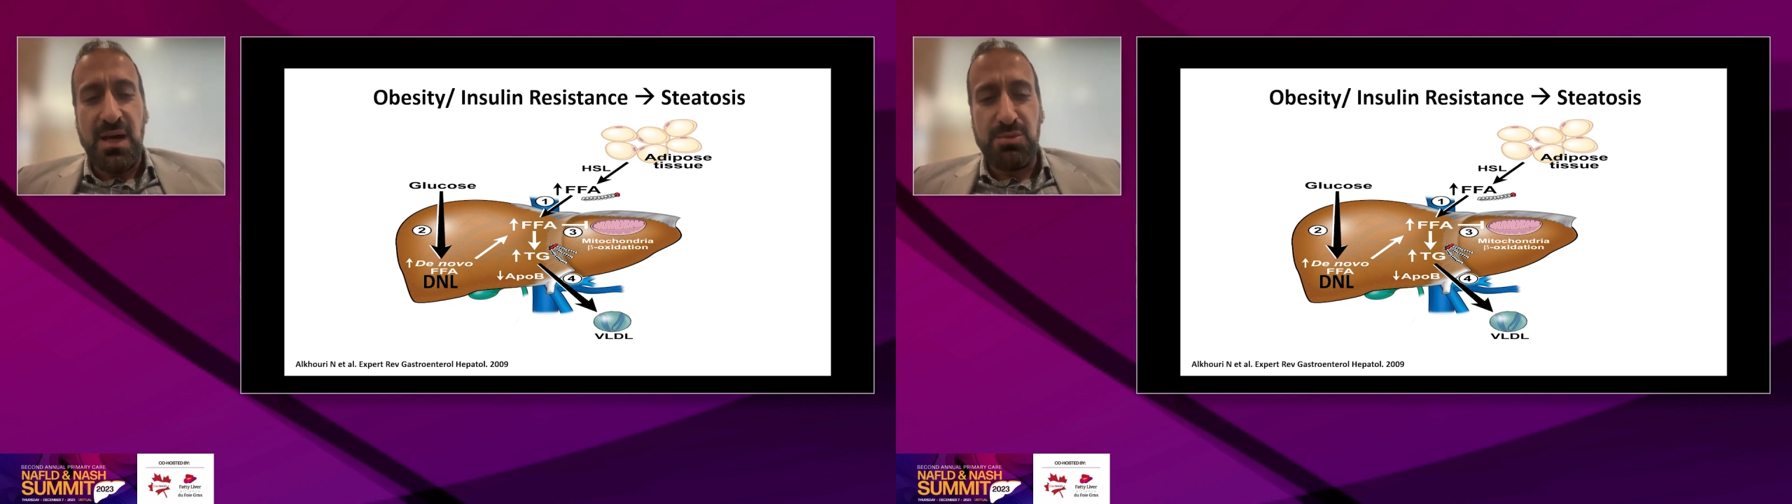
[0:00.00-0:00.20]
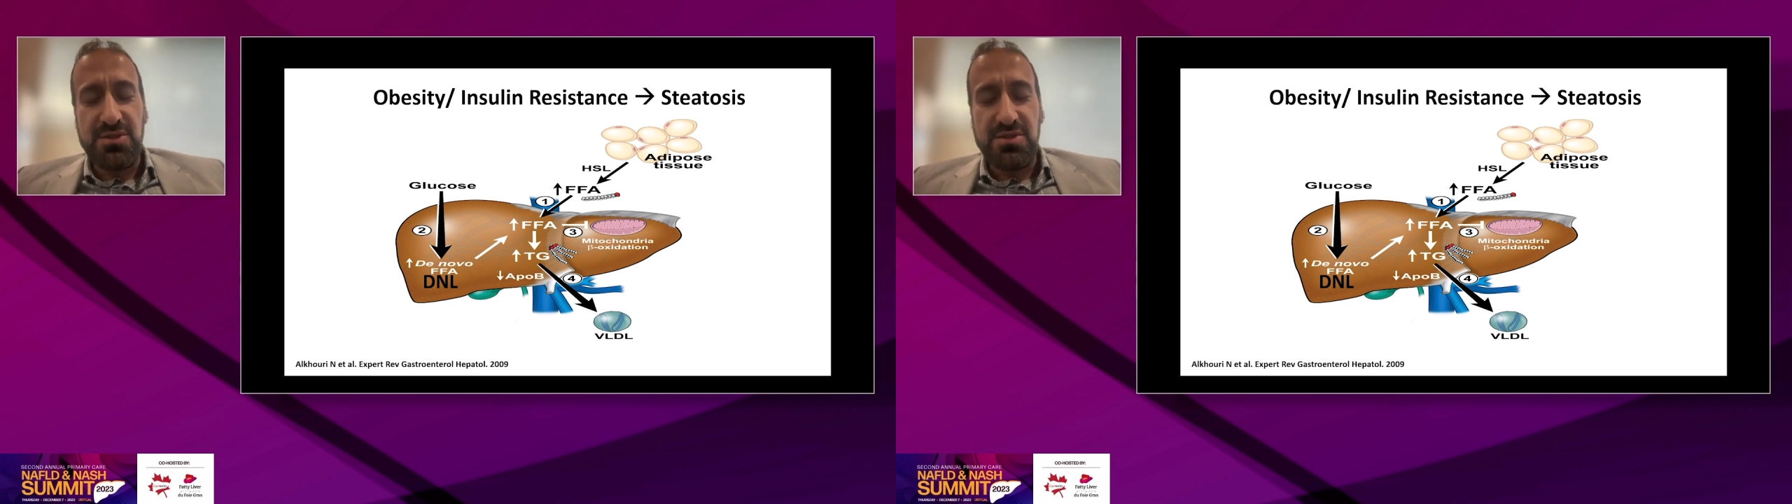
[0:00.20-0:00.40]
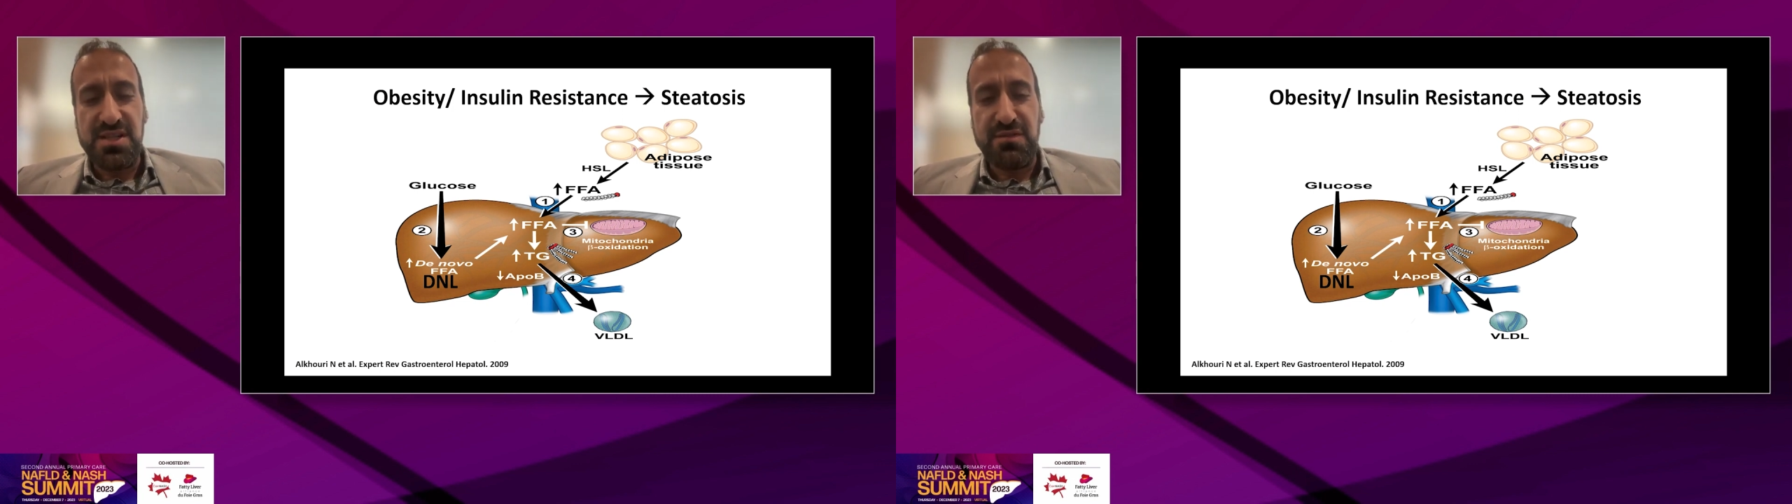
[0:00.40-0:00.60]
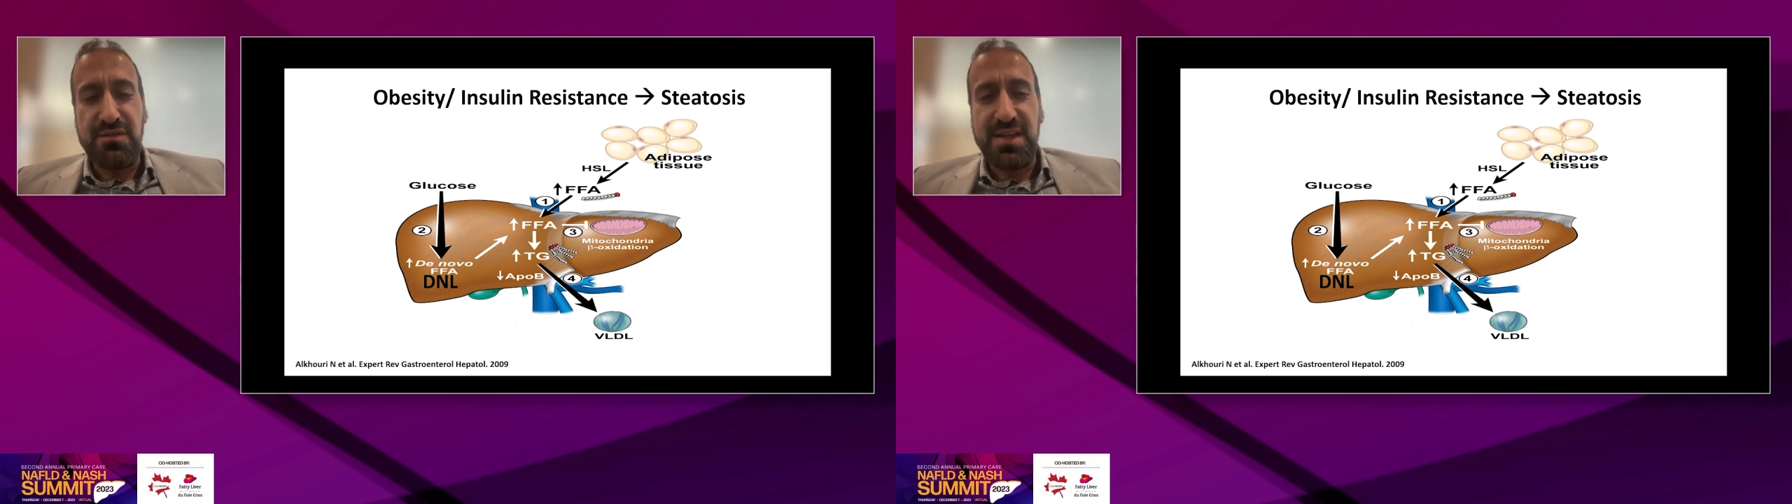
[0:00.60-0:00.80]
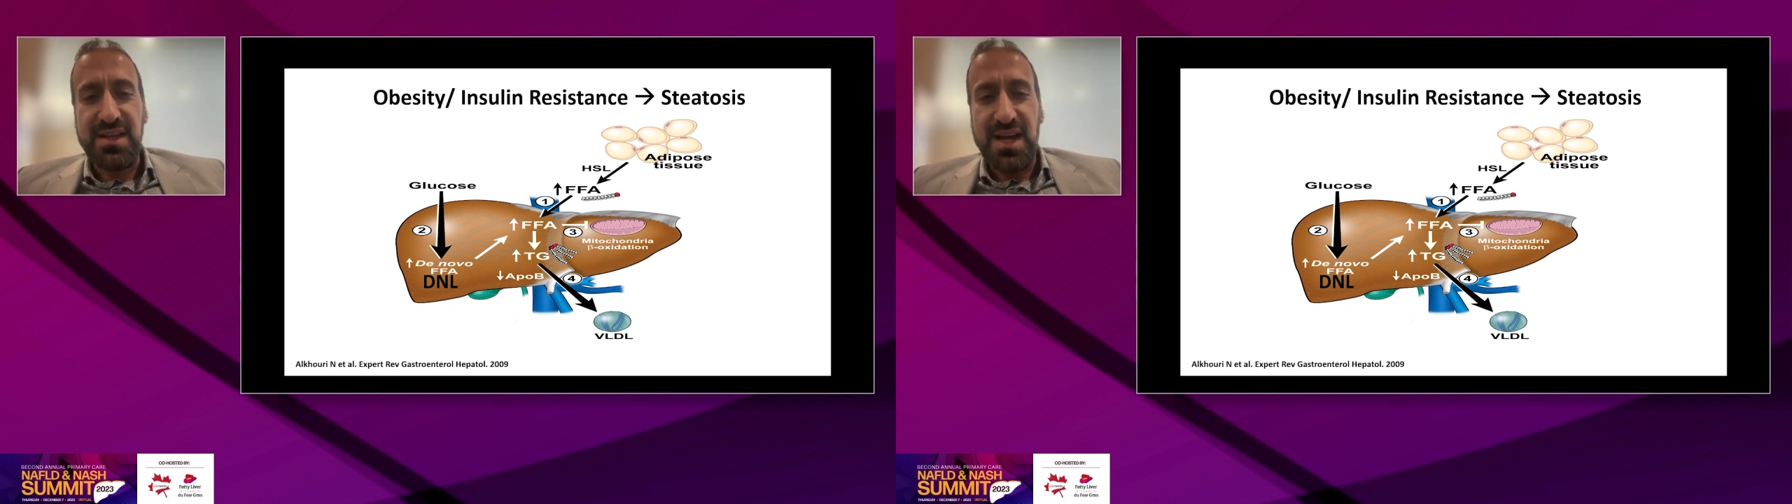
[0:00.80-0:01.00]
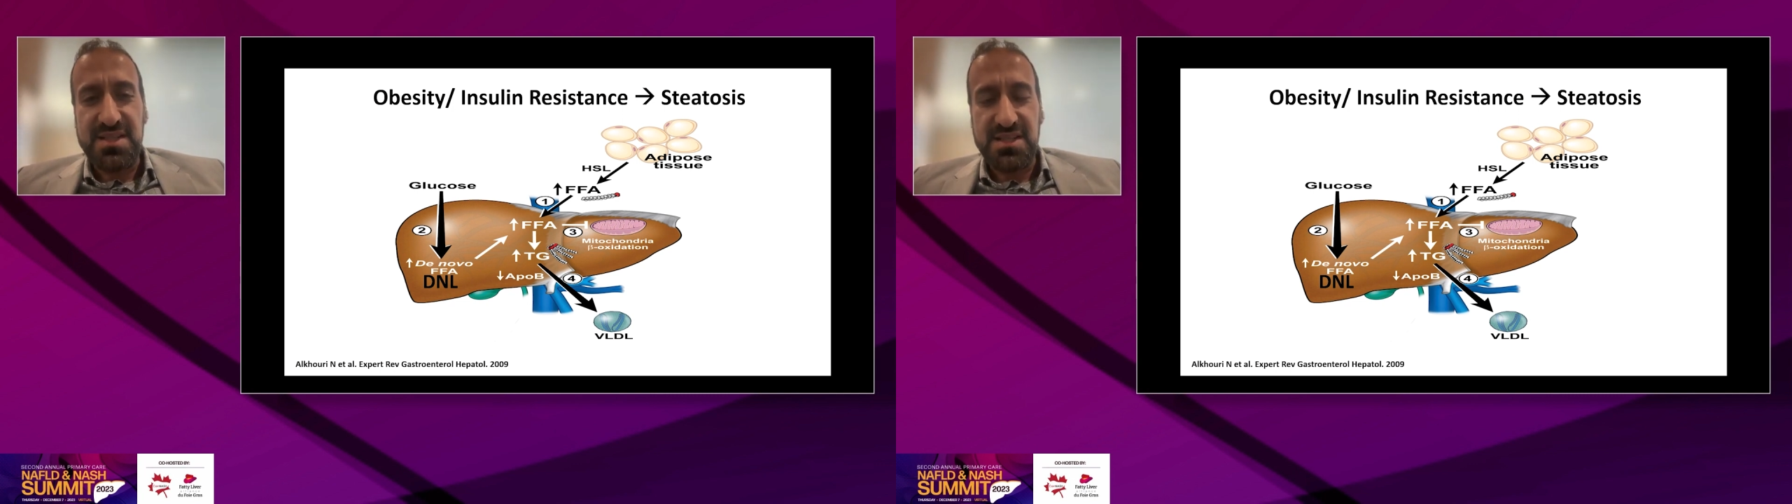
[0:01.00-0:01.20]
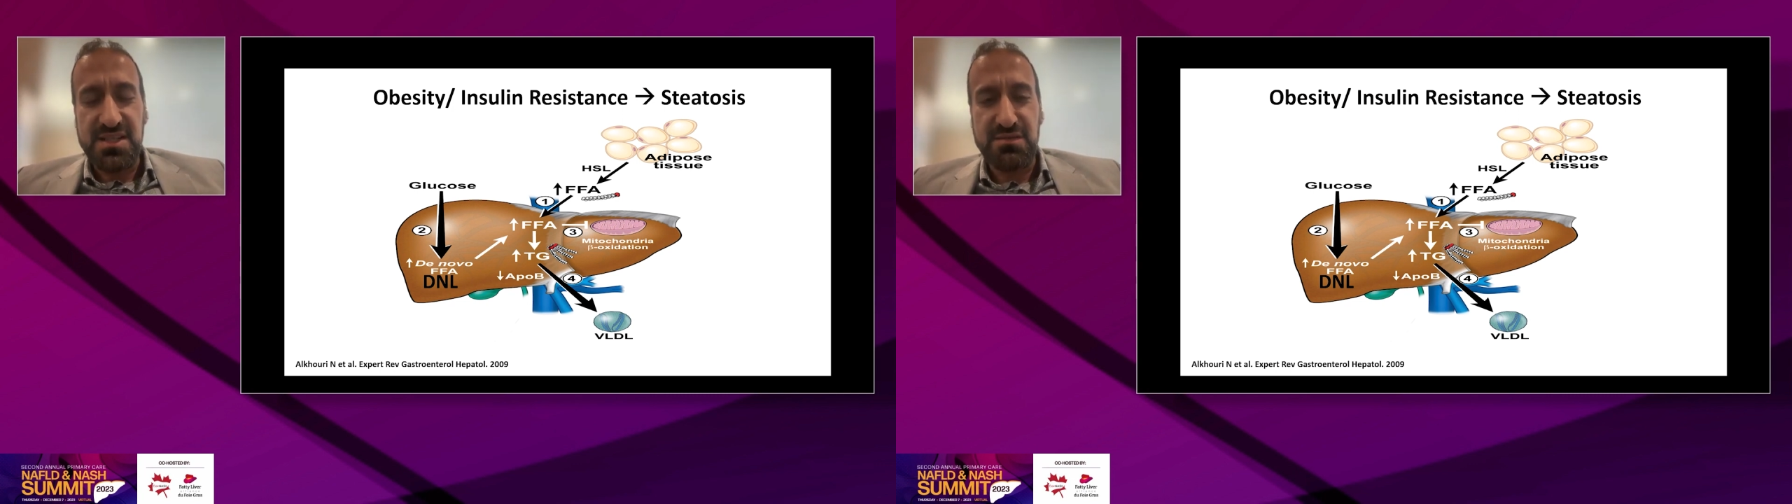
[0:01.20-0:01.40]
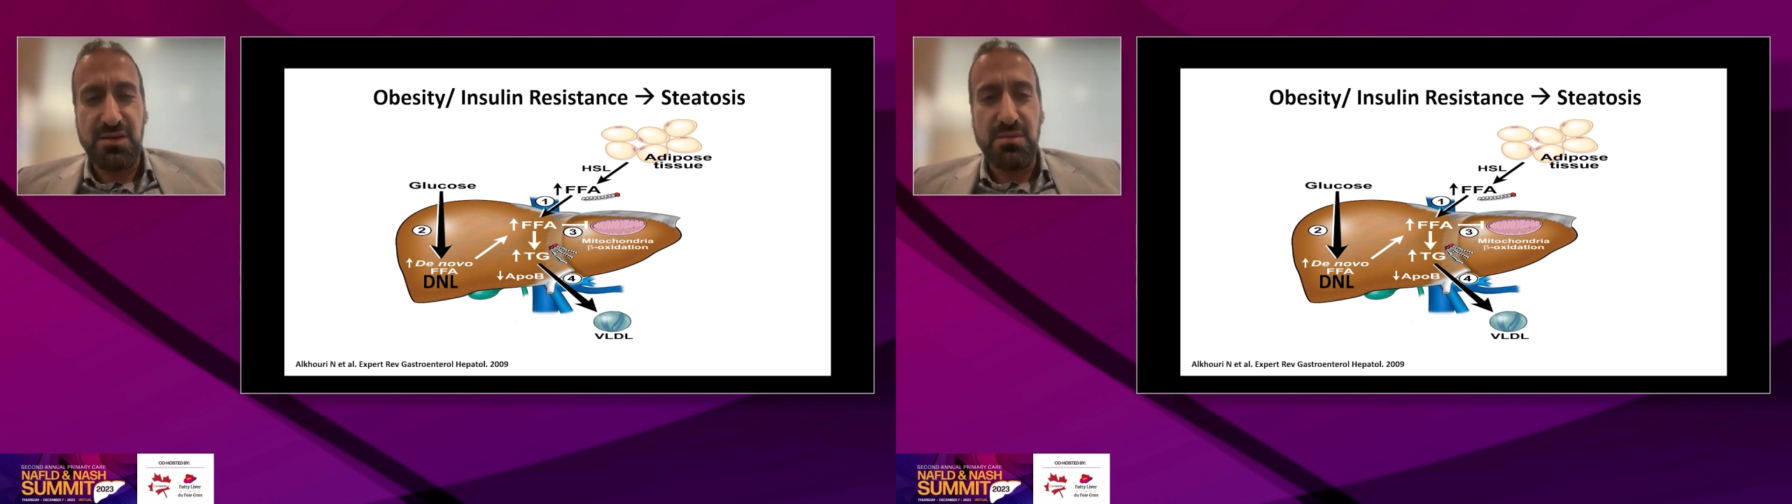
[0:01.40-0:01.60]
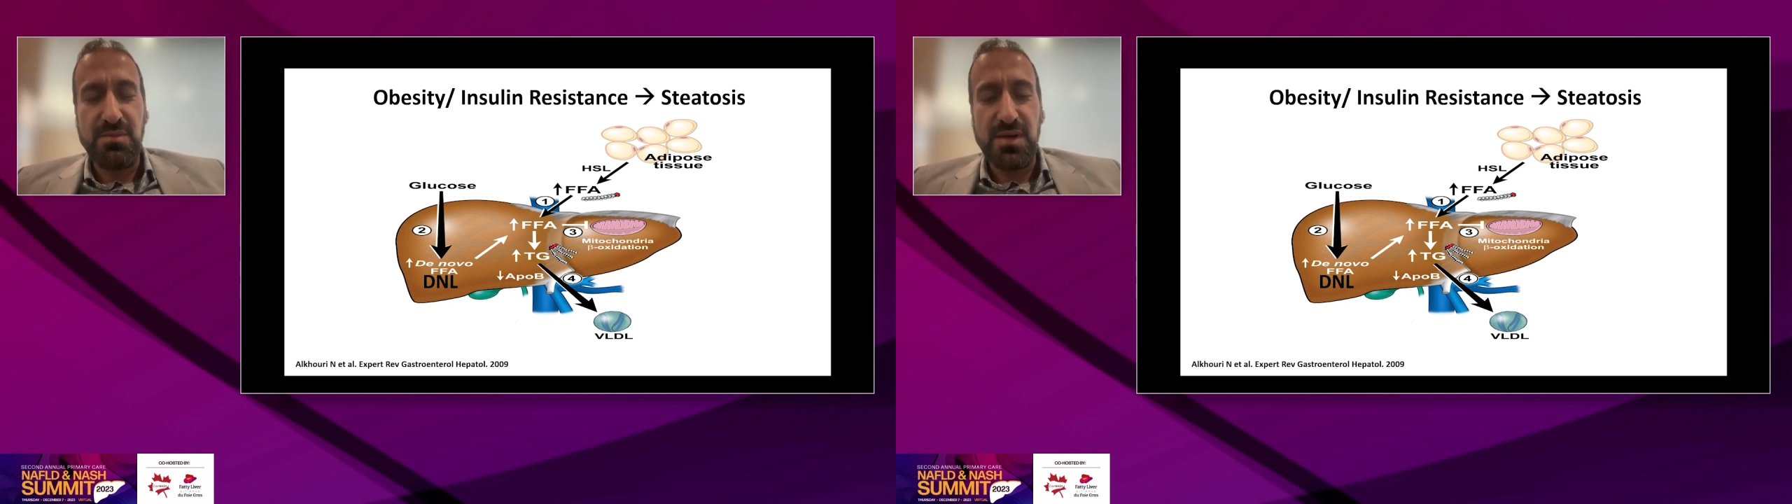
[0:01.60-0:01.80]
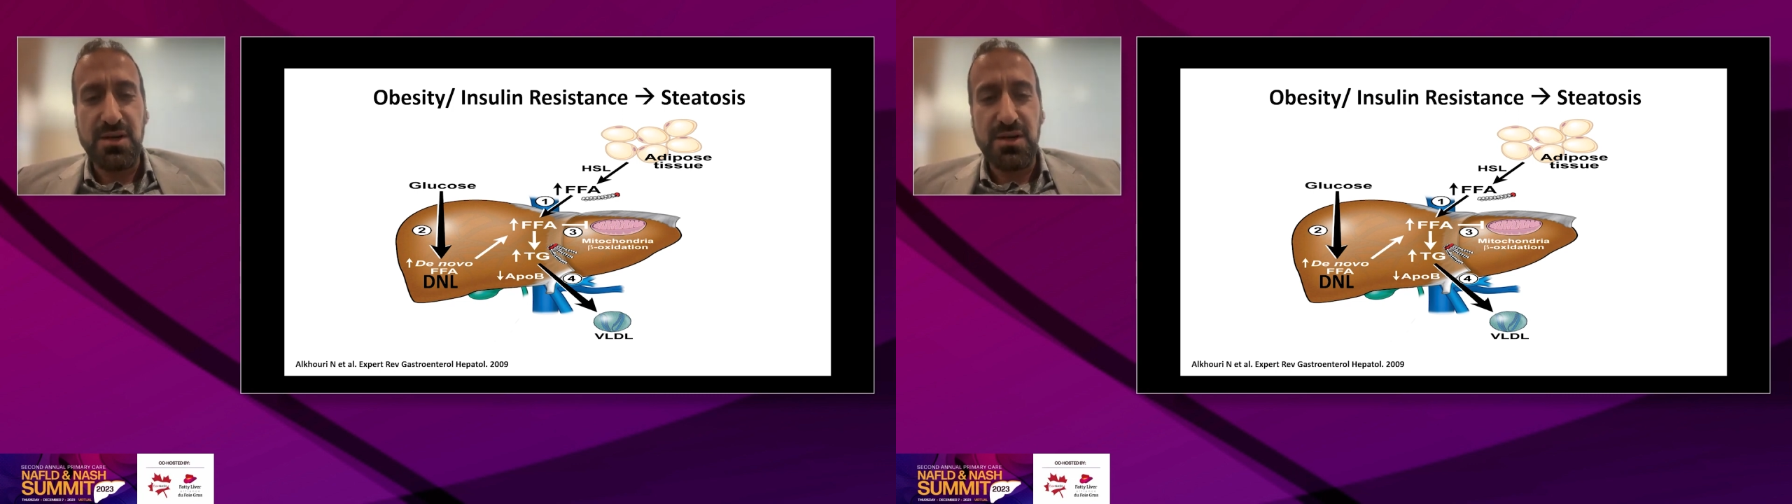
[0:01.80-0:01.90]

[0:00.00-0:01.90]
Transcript: producing fatty acids from